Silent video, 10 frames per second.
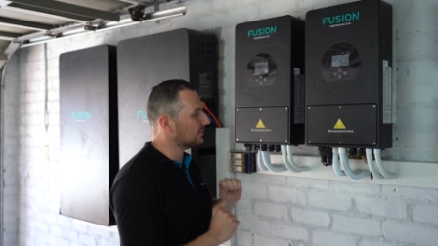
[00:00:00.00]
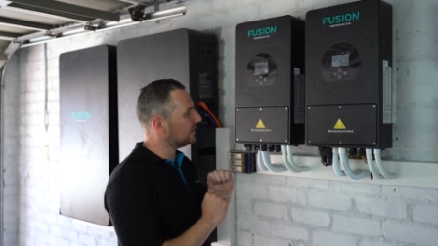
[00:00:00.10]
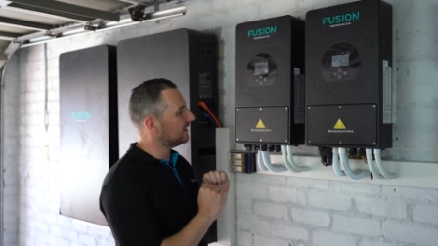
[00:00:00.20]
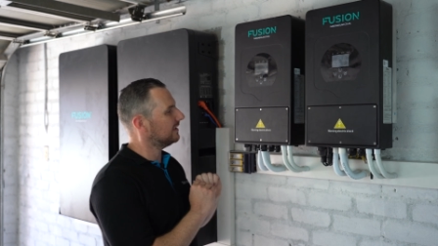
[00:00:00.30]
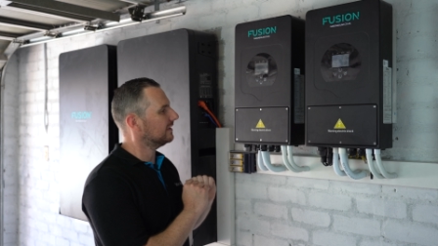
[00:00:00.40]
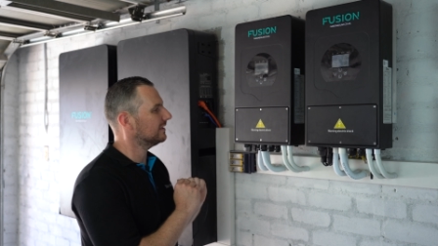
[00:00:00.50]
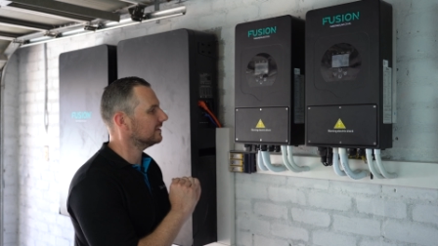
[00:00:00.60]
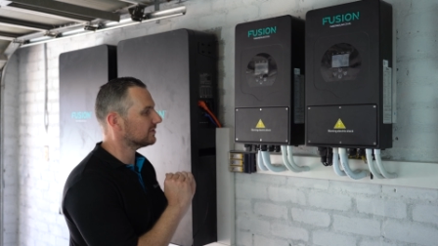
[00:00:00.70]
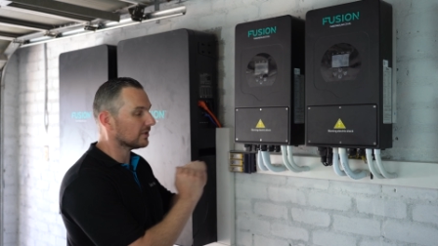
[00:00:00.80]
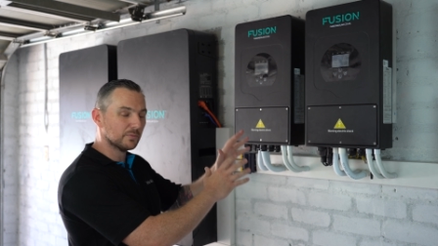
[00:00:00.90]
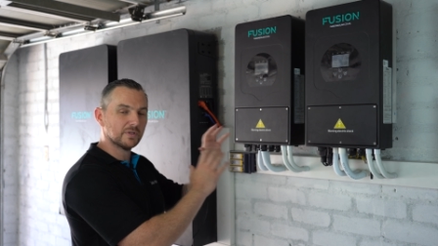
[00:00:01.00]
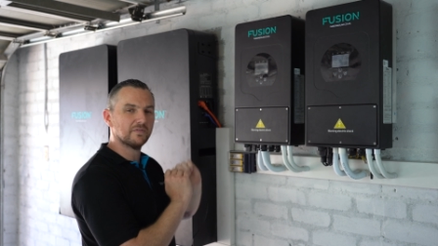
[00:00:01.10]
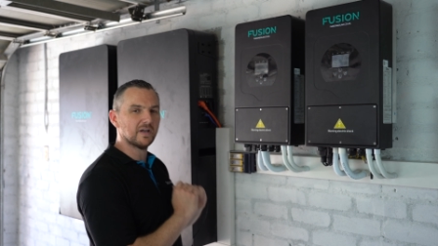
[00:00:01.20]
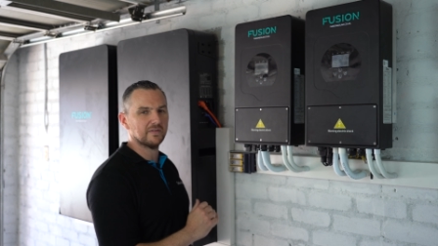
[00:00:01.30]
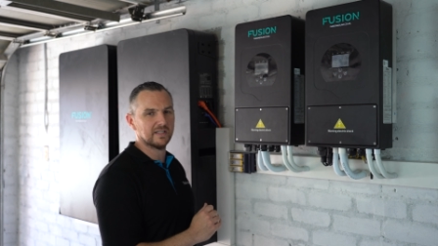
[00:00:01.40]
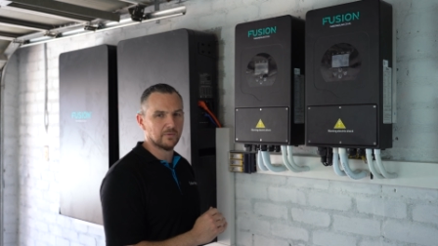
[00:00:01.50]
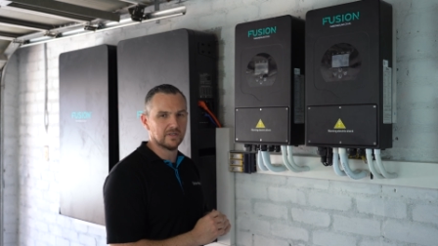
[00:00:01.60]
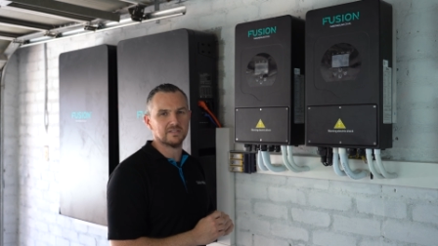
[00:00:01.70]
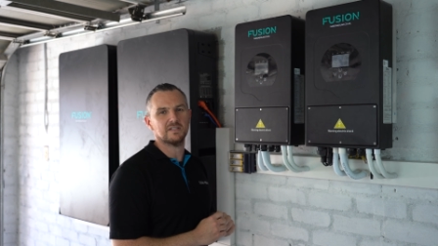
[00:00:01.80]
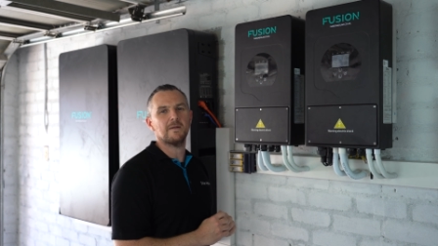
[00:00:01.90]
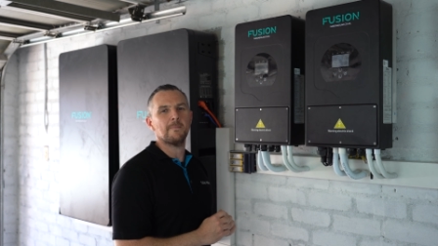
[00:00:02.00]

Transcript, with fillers: I started with the five kilowatts